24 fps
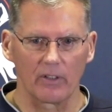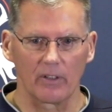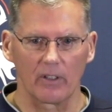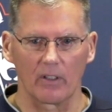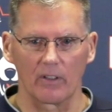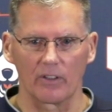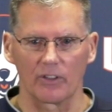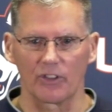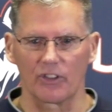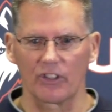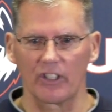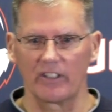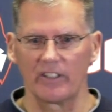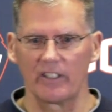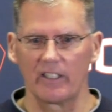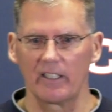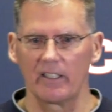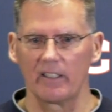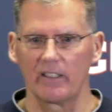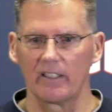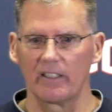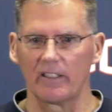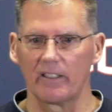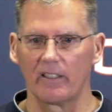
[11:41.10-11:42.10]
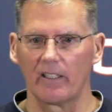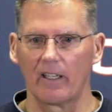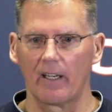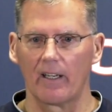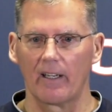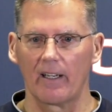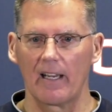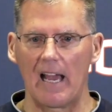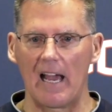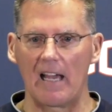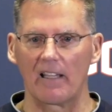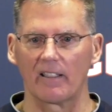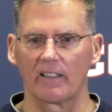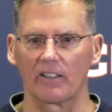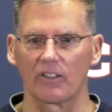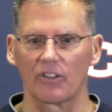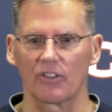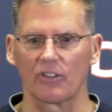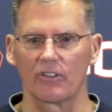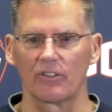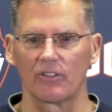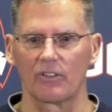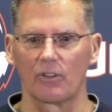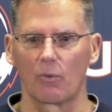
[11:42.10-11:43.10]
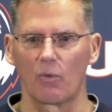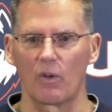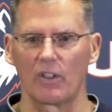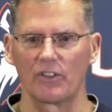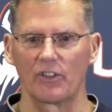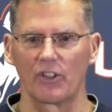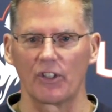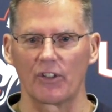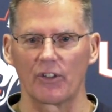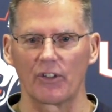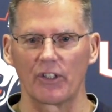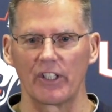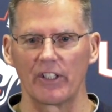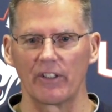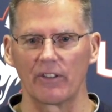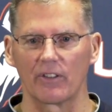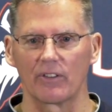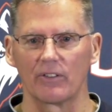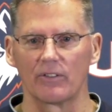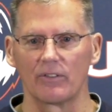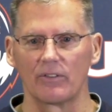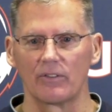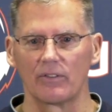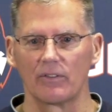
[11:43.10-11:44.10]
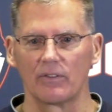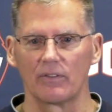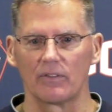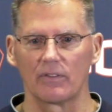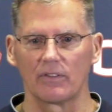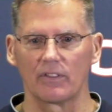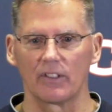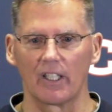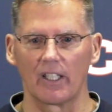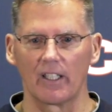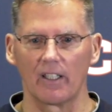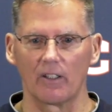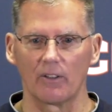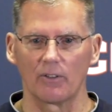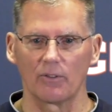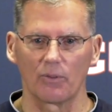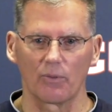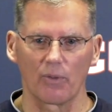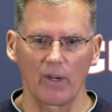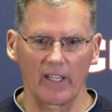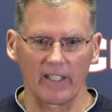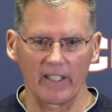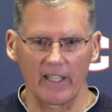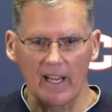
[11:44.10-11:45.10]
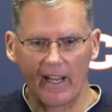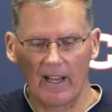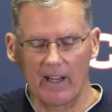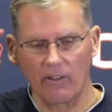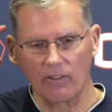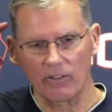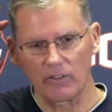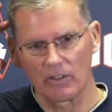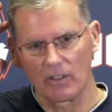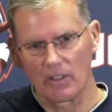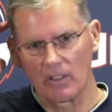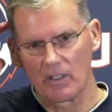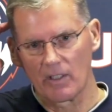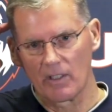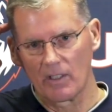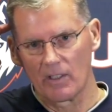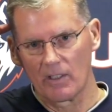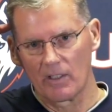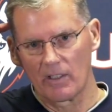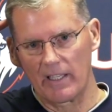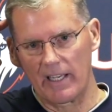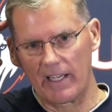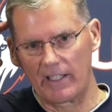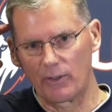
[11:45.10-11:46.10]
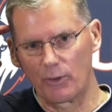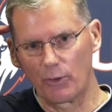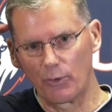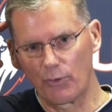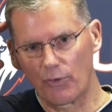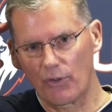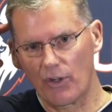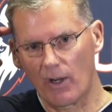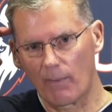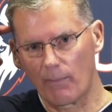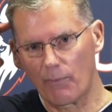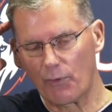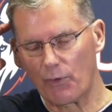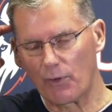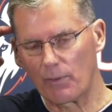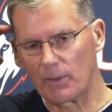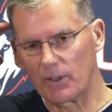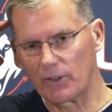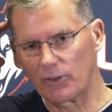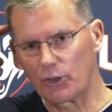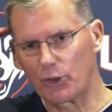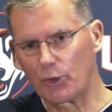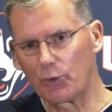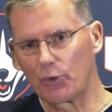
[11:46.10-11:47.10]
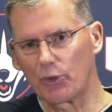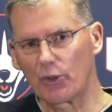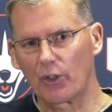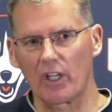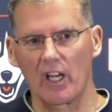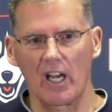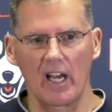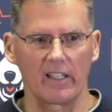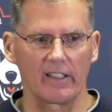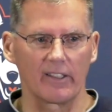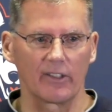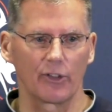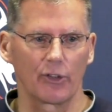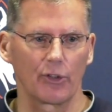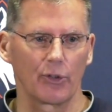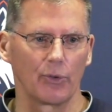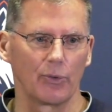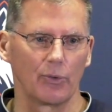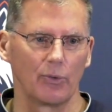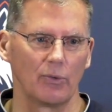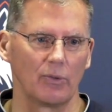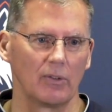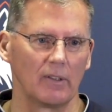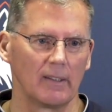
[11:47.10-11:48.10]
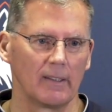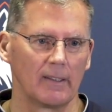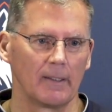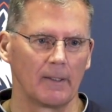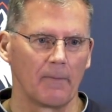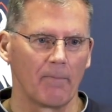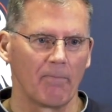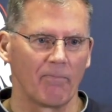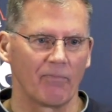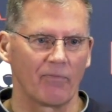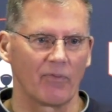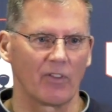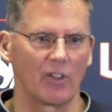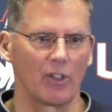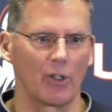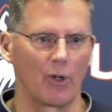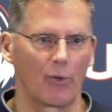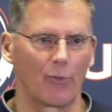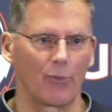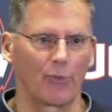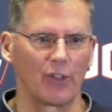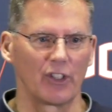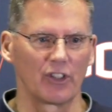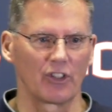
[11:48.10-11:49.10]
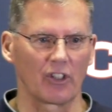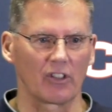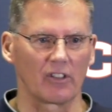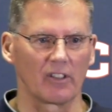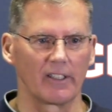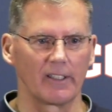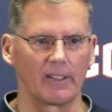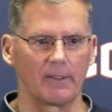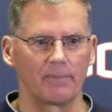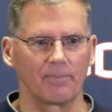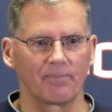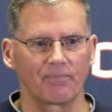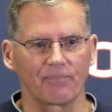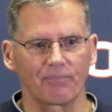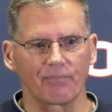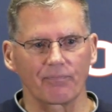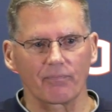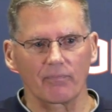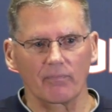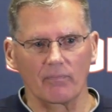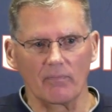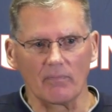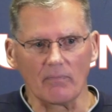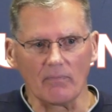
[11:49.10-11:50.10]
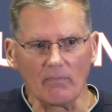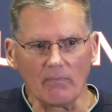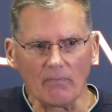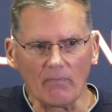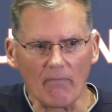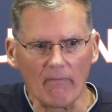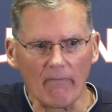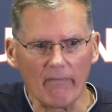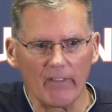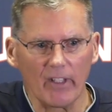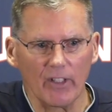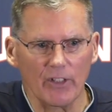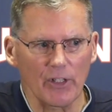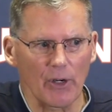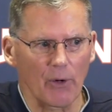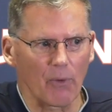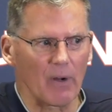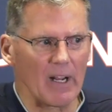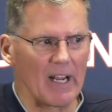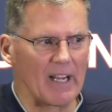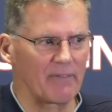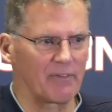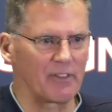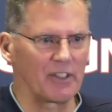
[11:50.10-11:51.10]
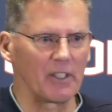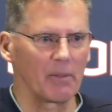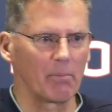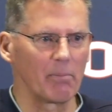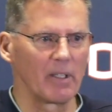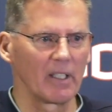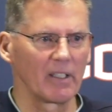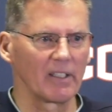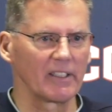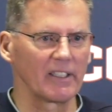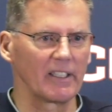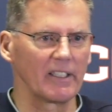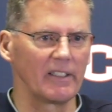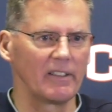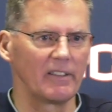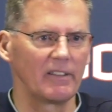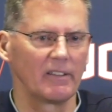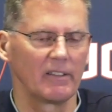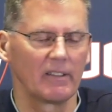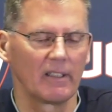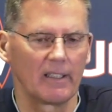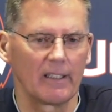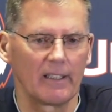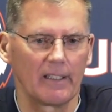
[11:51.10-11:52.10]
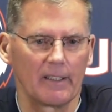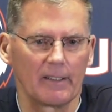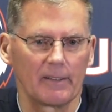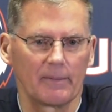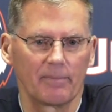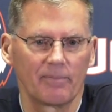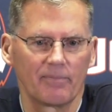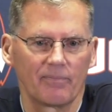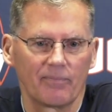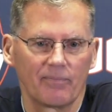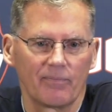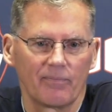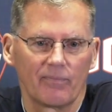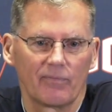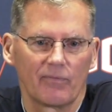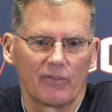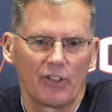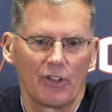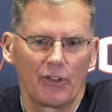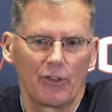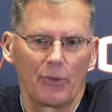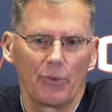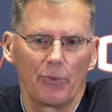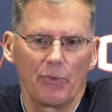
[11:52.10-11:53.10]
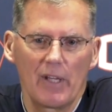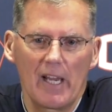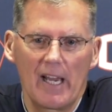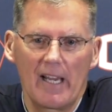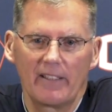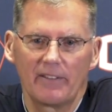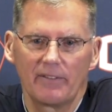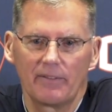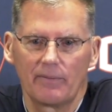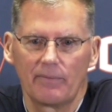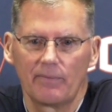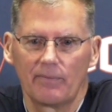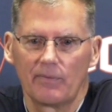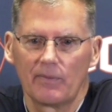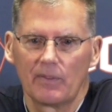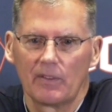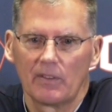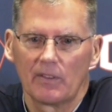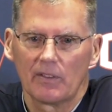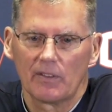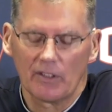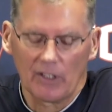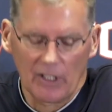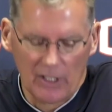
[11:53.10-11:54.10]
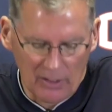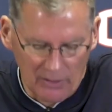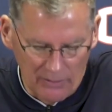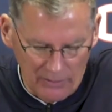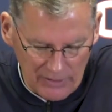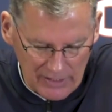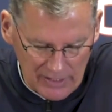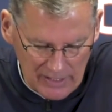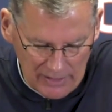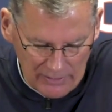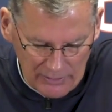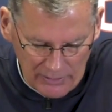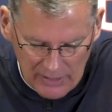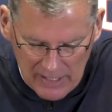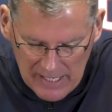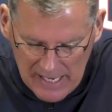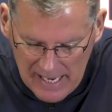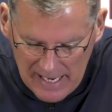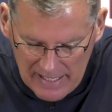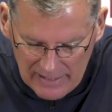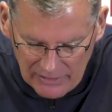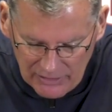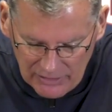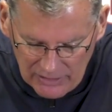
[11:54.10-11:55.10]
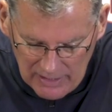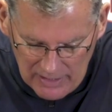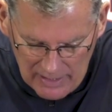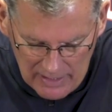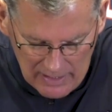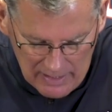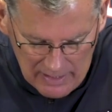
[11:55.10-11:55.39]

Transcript: are Sidney and Alex, the ones that are here, right now, and who've come from a junior college, who, physically, have the ability to do that. The other guys,